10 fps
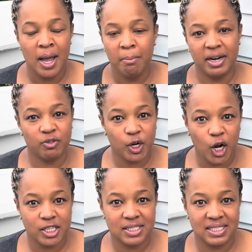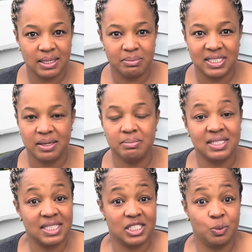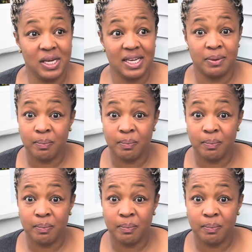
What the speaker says: But in regards to symptoms this week,